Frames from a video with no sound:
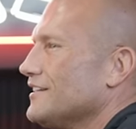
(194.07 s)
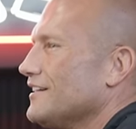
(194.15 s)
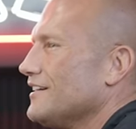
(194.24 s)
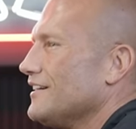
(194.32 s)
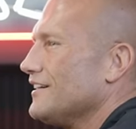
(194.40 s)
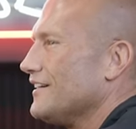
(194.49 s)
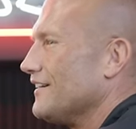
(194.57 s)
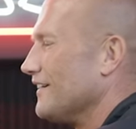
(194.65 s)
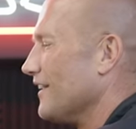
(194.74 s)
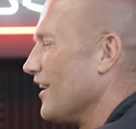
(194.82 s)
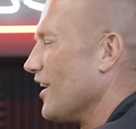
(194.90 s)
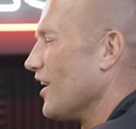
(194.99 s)
No problem. Yes,
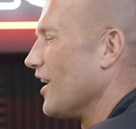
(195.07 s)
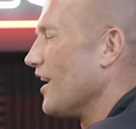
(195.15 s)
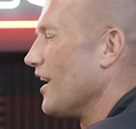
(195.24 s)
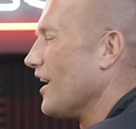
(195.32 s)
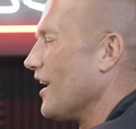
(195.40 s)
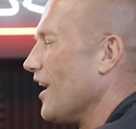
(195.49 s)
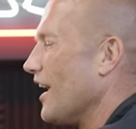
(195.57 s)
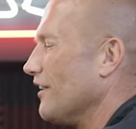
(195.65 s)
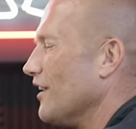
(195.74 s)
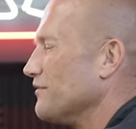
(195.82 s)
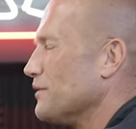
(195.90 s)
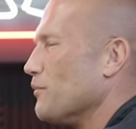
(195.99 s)
sir. I love you. All right.
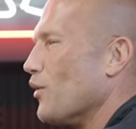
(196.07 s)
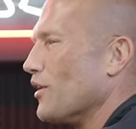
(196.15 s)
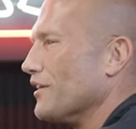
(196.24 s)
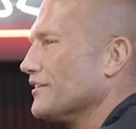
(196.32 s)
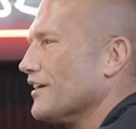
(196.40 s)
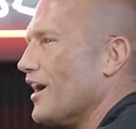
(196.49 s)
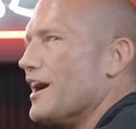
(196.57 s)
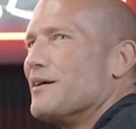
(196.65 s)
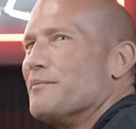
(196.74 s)
Love you more. Bye. All right.